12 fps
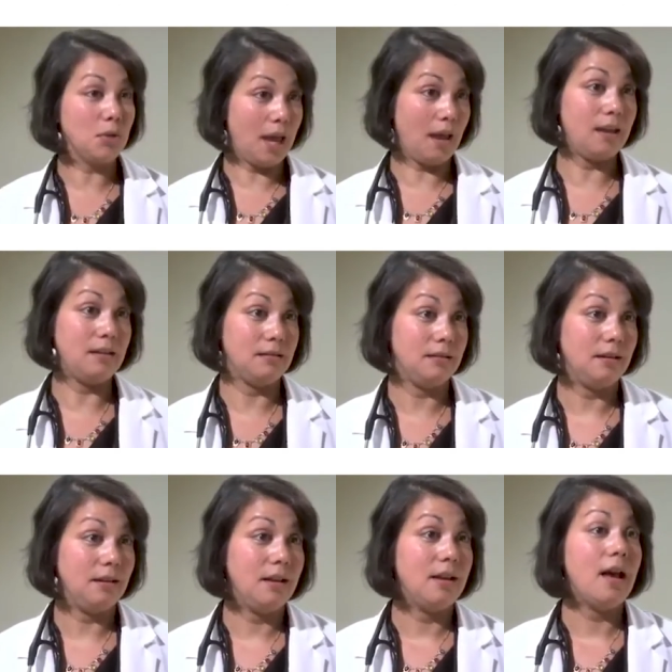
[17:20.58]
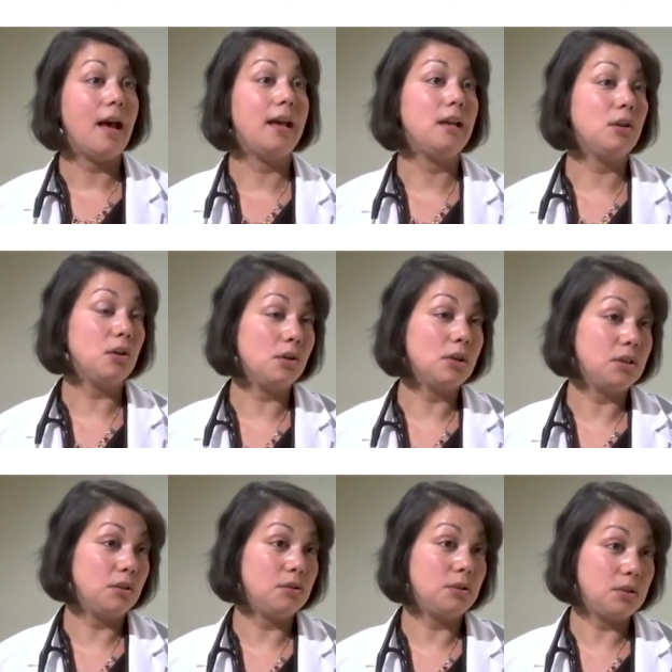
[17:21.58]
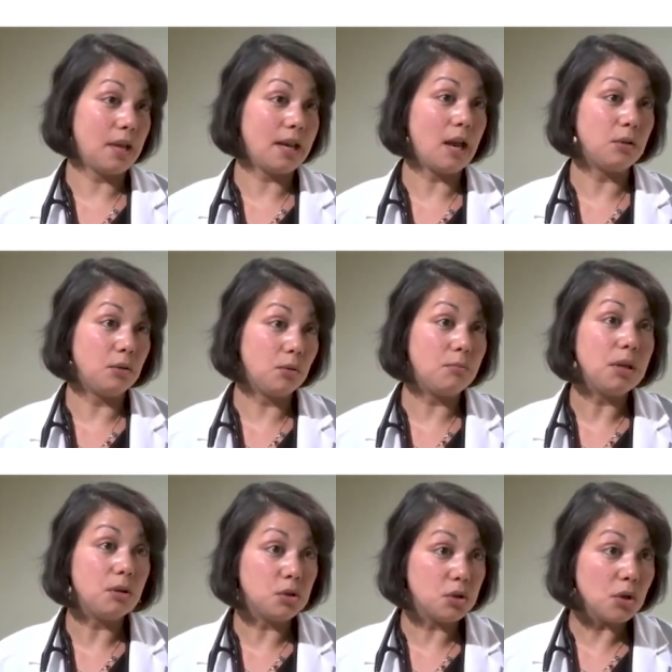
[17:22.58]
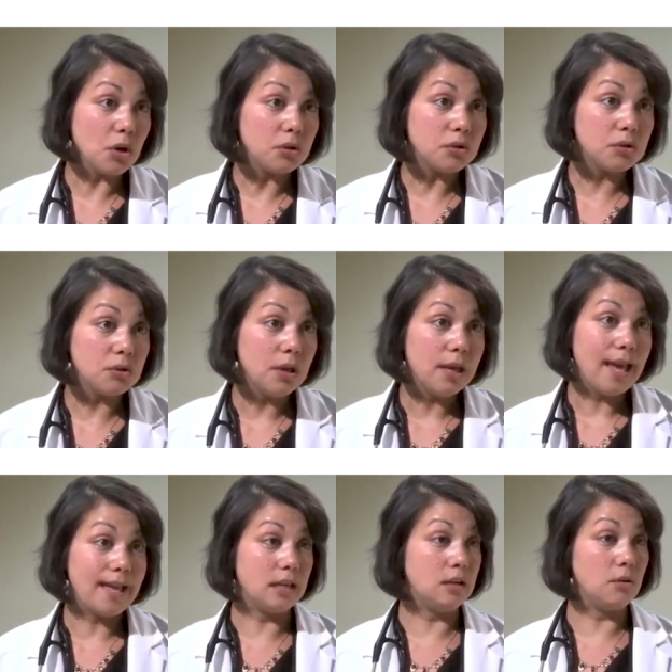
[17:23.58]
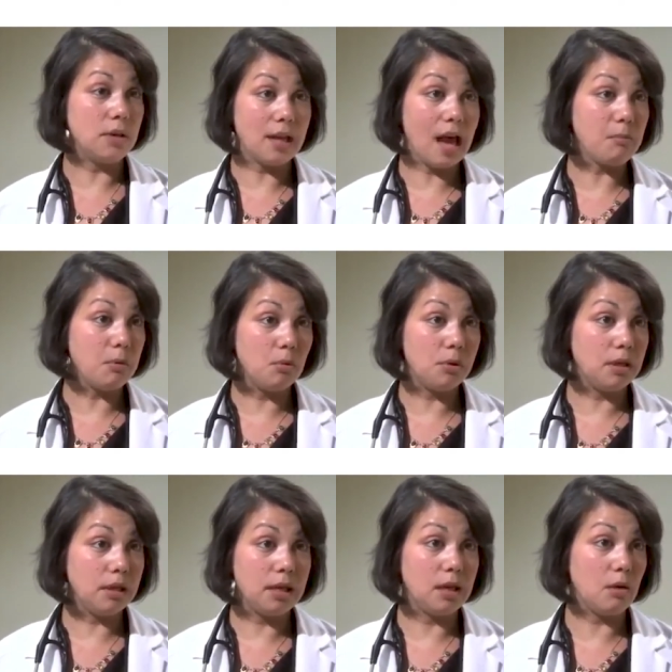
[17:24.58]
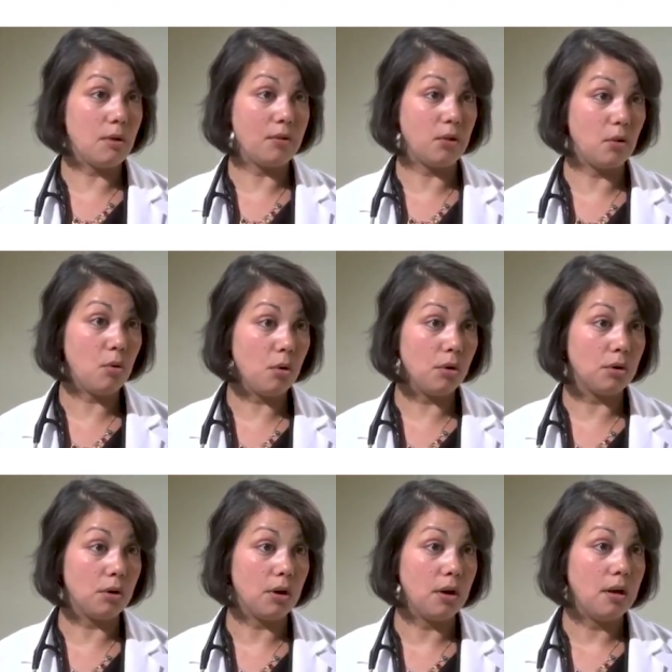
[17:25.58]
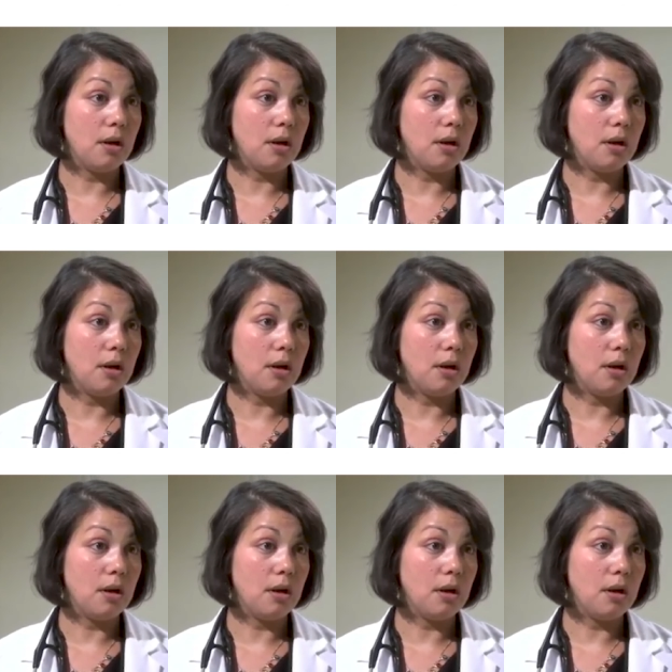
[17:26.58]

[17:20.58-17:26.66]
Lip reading: okay. I encourage you to check out the group at your church. And I know that Applewood Clinic around the corner